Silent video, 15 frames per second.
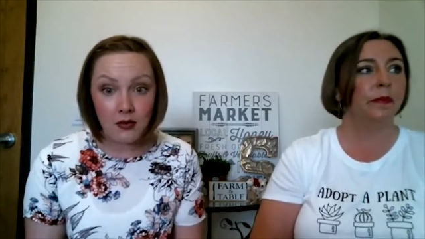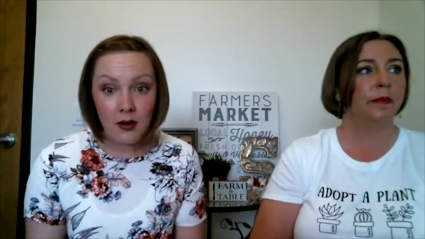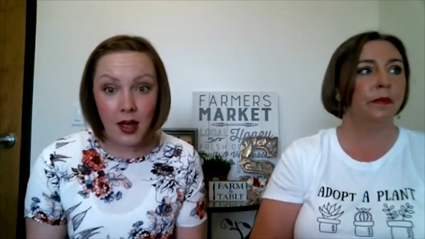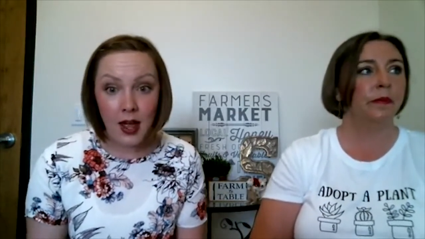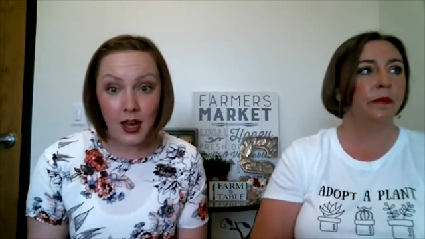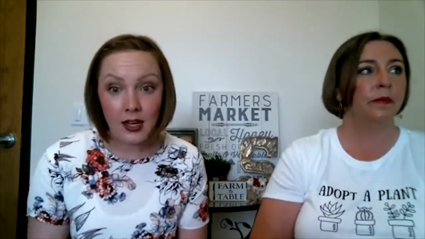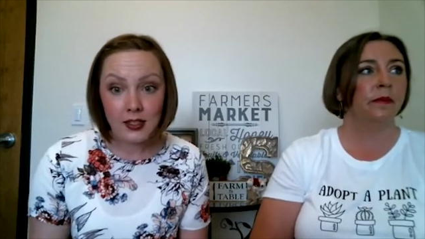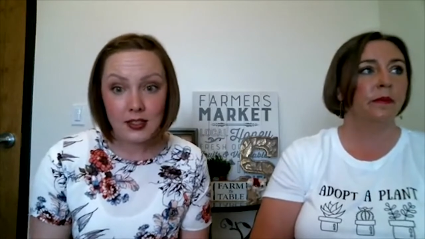
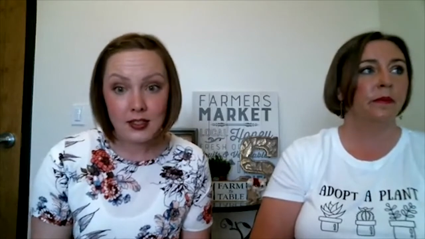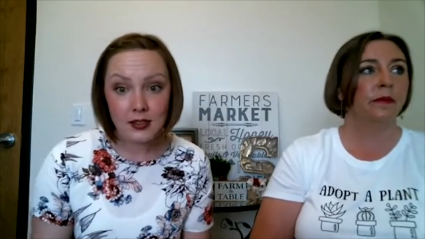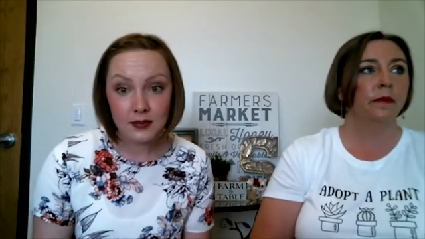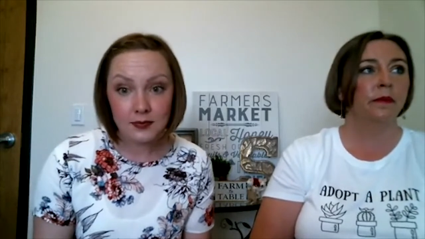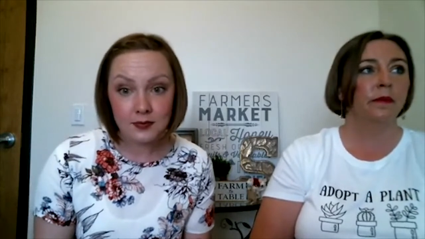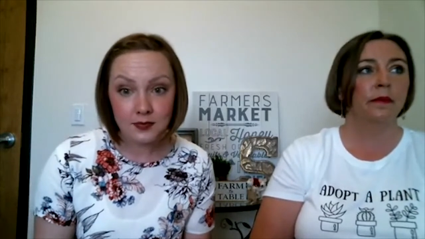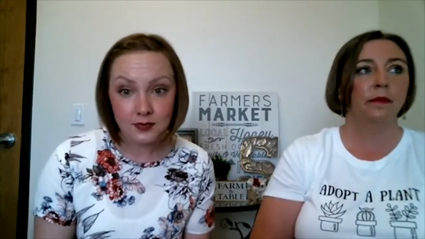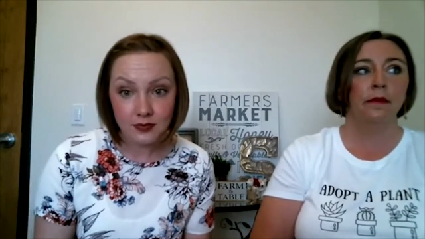Speaker 1: All
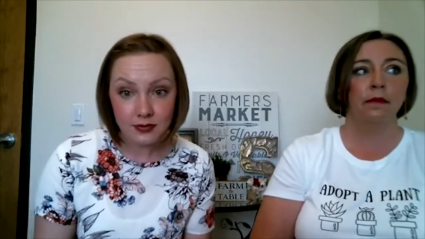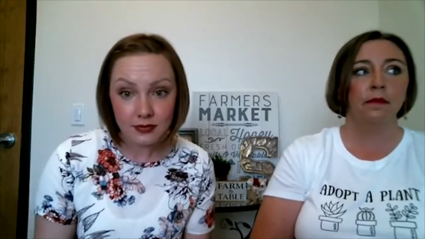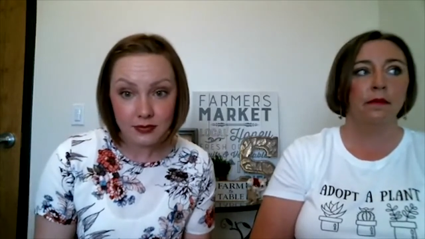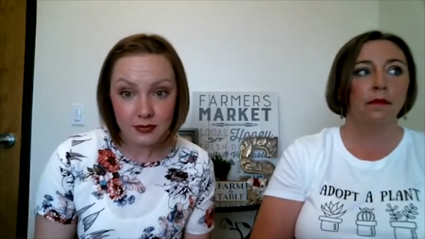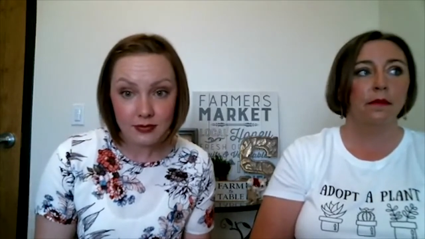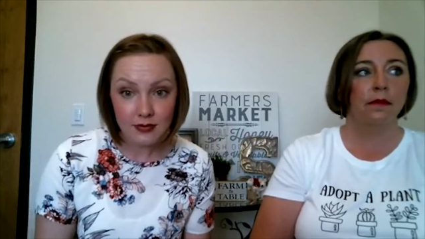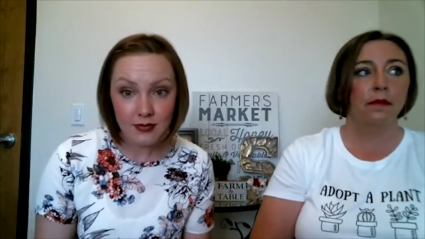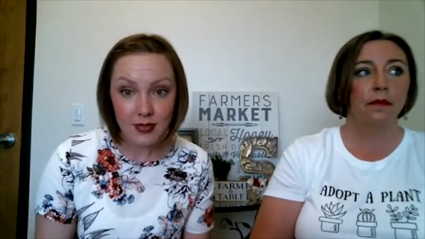right.
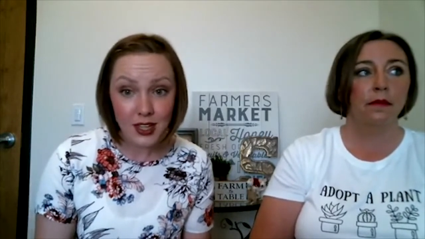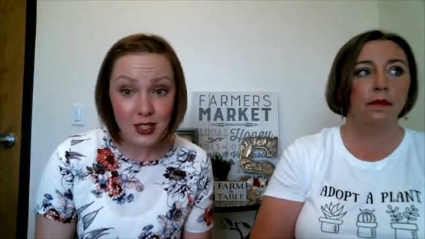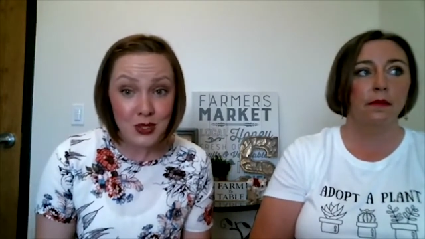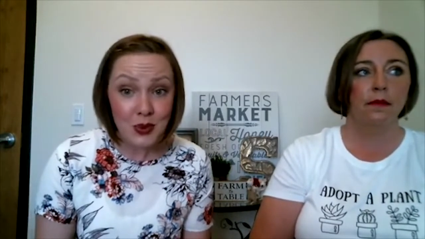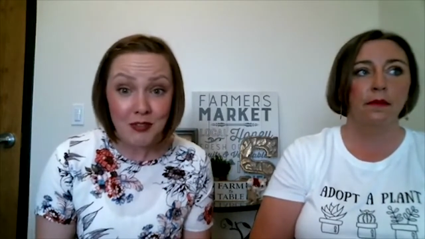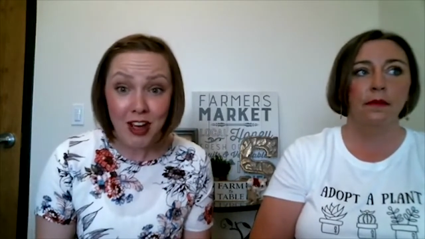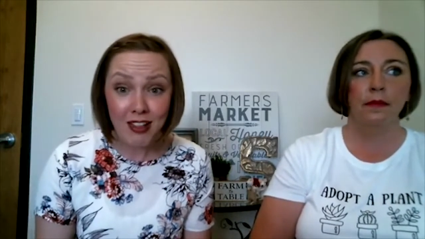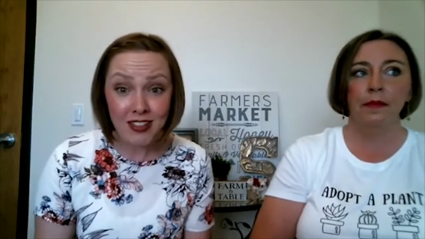
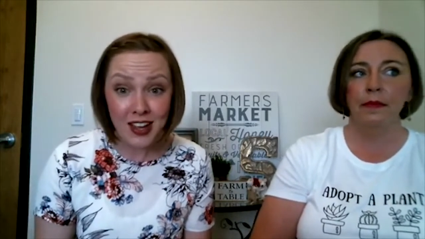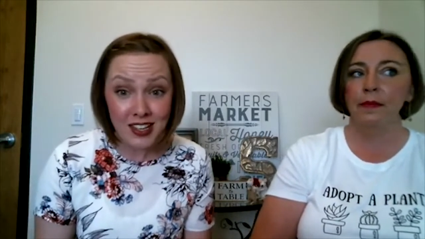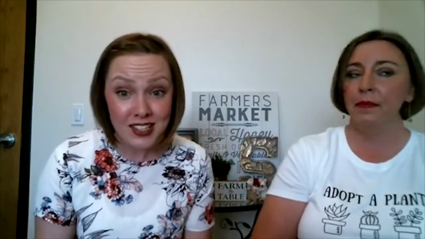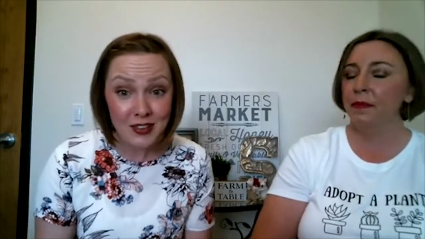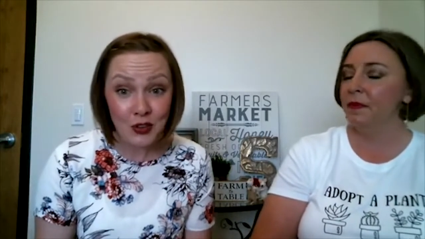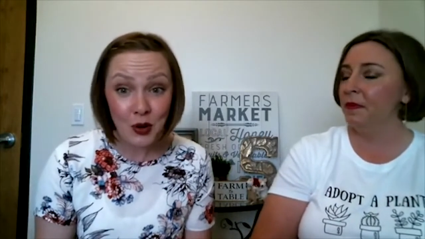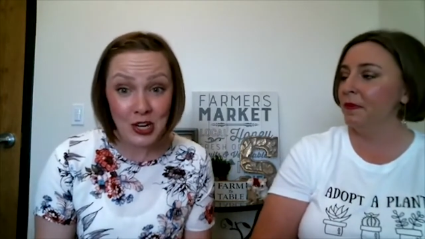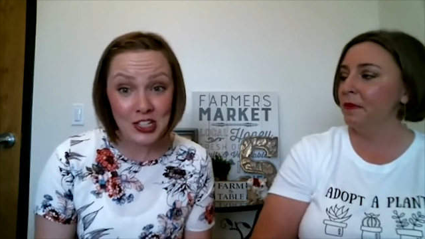So we've got
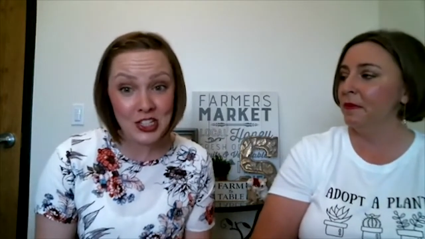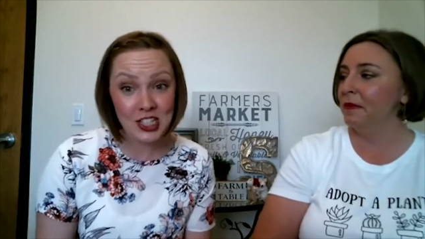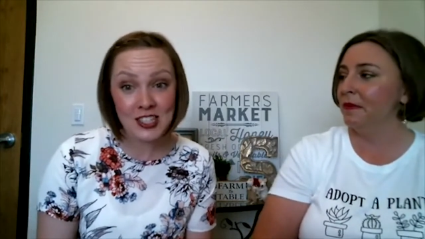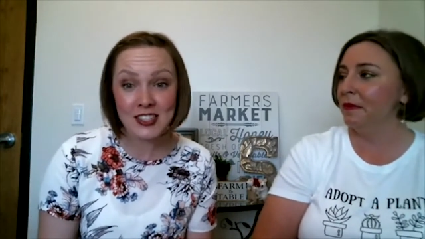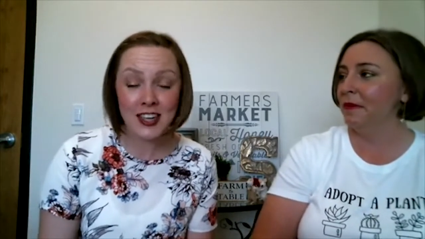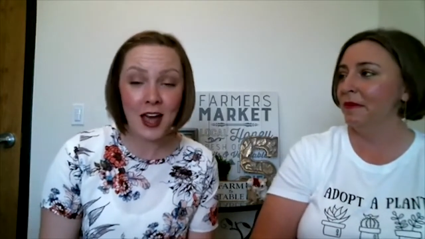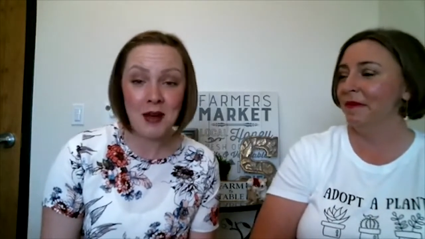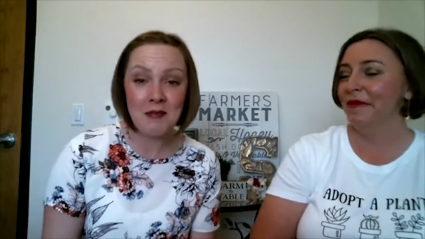lots of
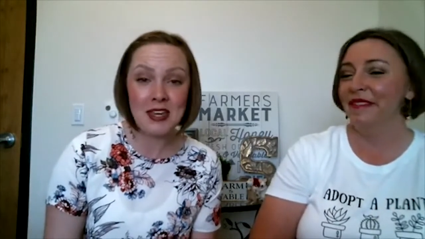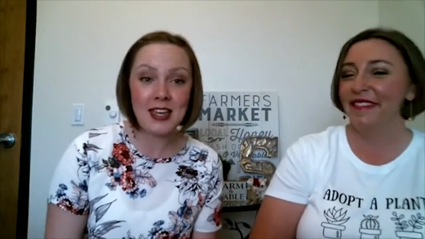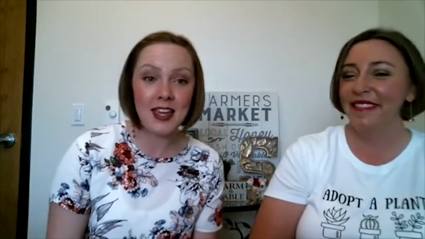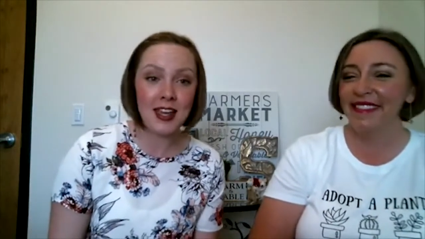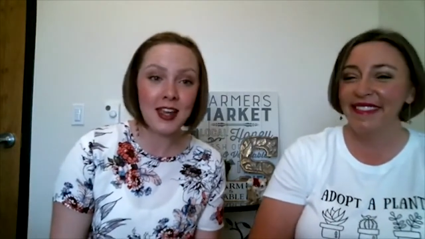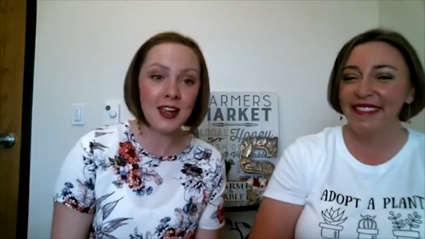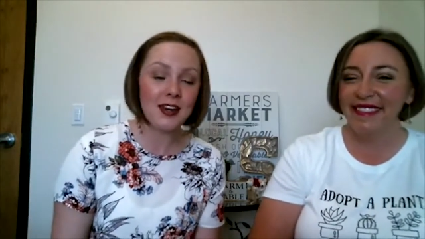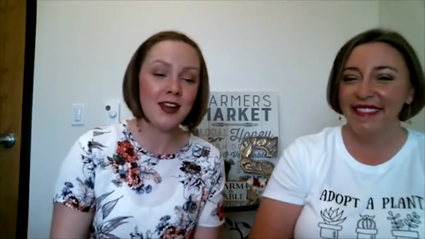questions coming